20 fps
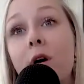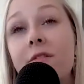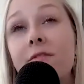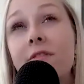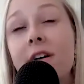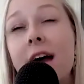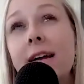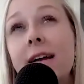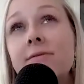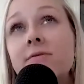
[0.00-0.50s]

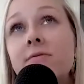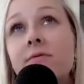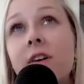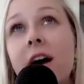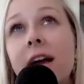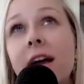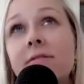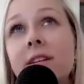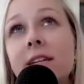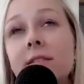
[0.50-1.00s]

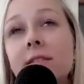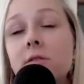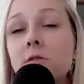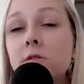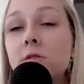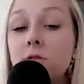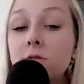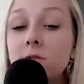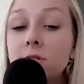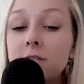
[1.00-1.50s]
five days,
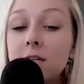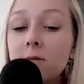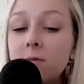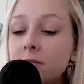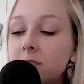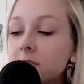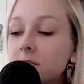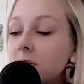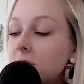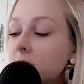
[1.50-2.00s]
Tuesday,
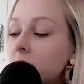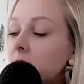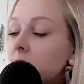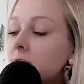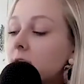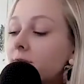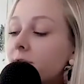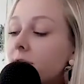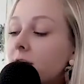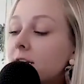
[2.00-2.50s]
Wednesday,
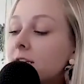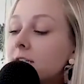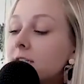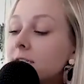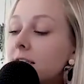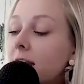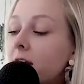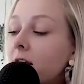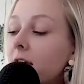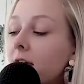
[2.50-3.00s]
Thursday, Friday,
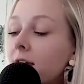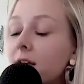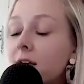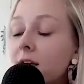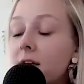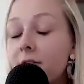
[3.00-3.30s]
Saturday,